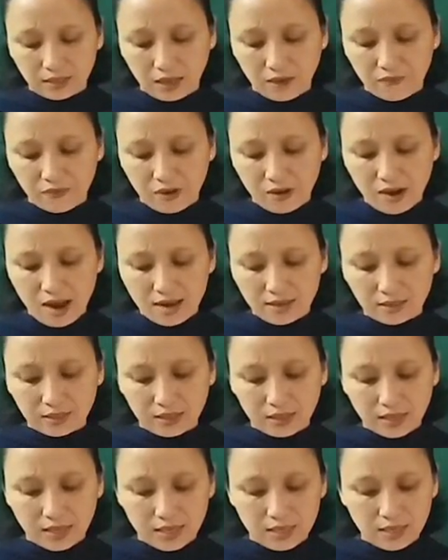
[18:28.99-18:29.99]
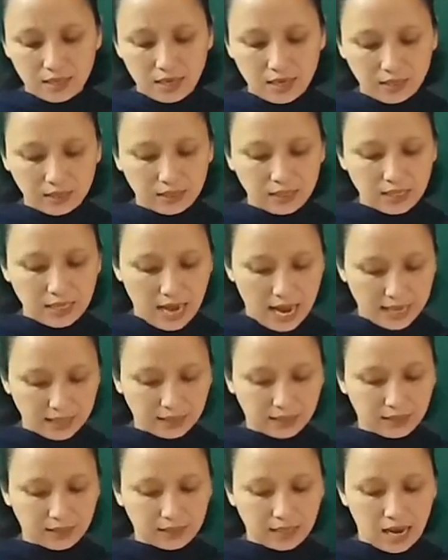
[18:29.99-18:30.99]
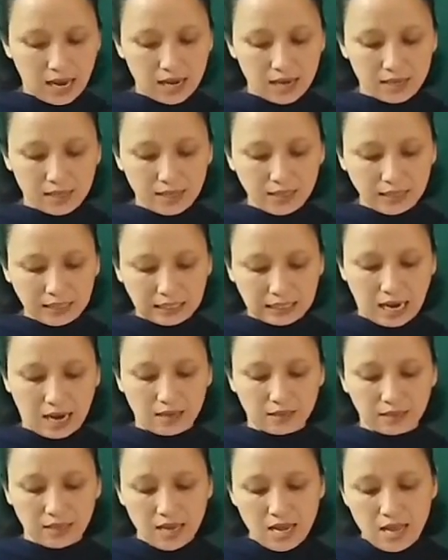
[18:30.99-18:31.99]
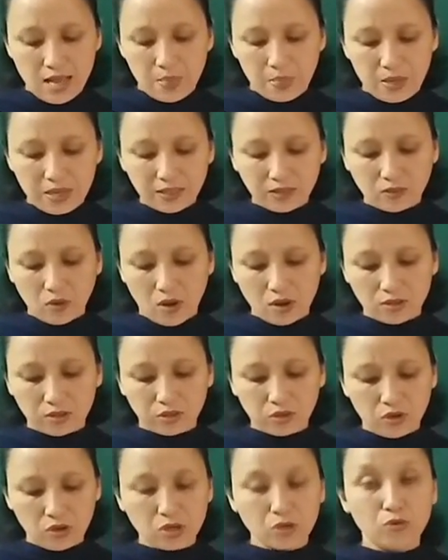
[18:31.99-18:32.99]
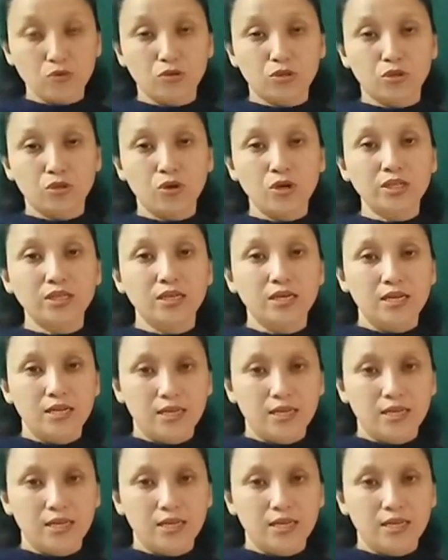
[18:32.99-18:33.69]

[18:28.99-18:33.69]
If your answer is yes, color the stars. This also you should